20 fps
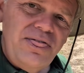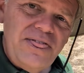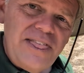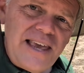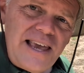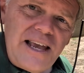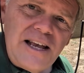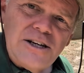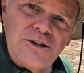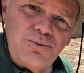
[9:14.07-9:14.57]

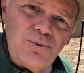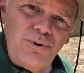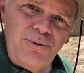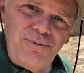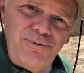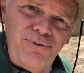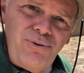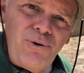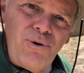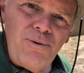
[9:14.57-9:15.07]
These were
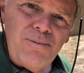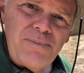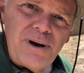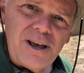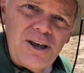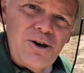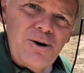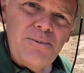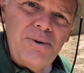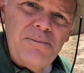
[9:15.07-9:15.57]
formed
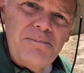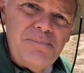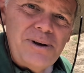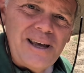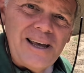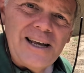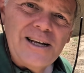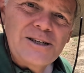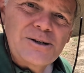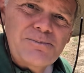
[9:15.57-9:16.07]
by human
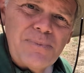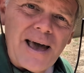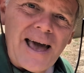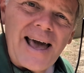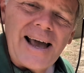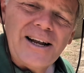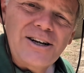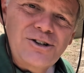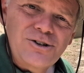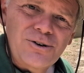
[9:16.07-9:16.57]
beings
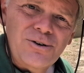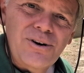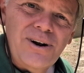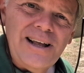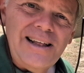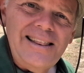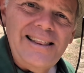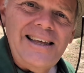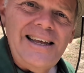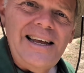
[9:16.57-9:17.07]
back
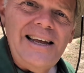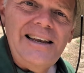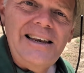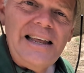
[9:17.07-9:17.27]
during the